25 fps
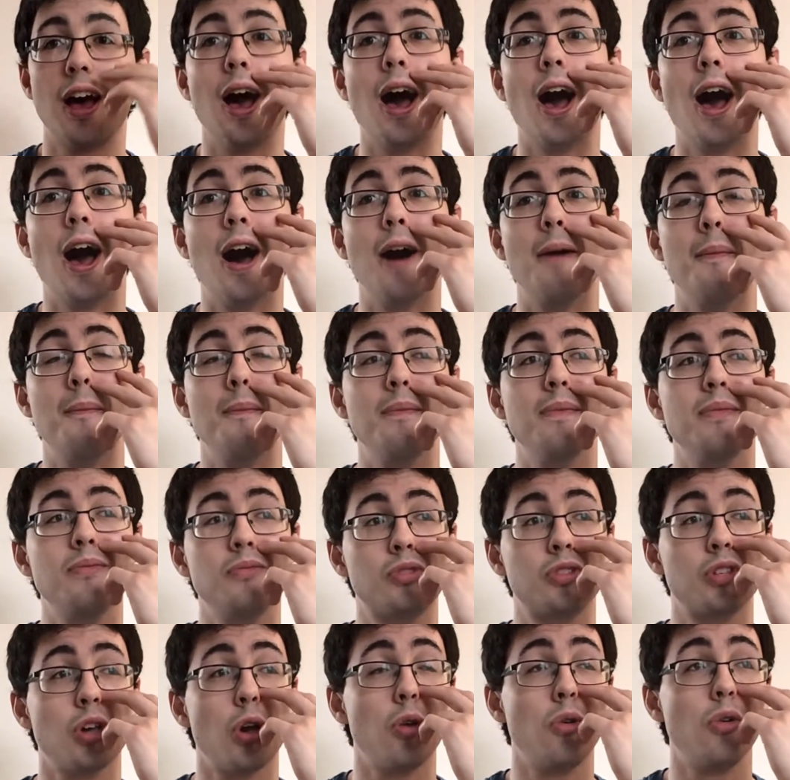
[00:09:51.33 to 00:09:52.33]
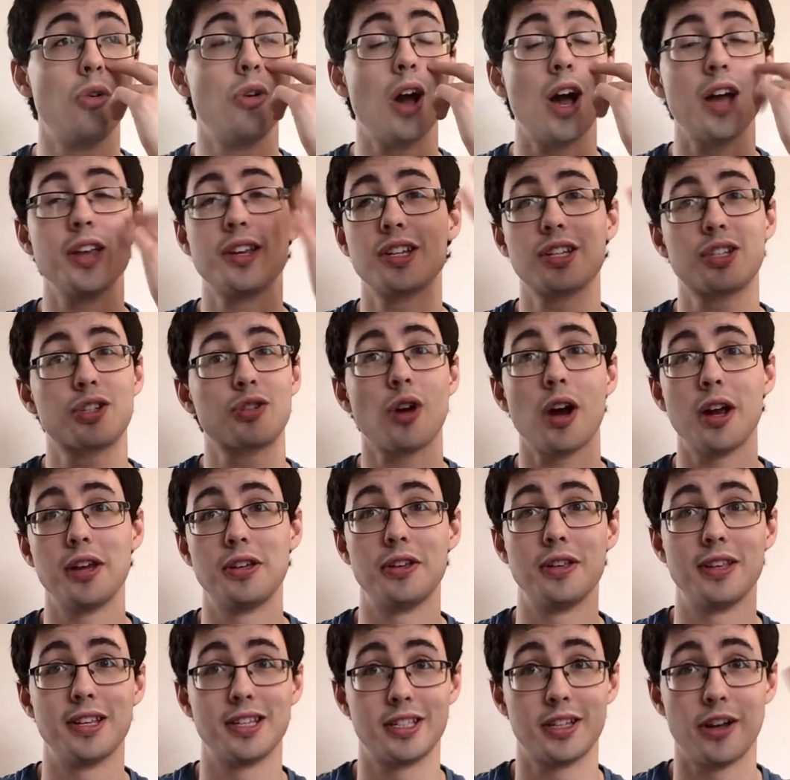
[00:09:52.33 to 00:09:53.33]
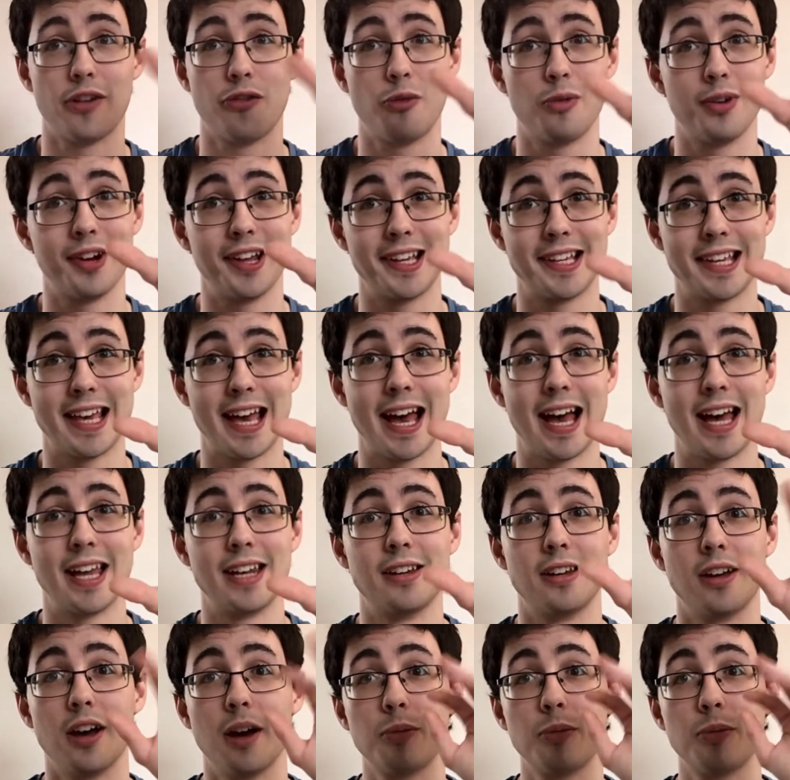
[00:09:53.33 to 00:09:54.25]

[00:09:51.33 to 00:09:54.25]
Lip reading: So I just try to do the stuff when I can.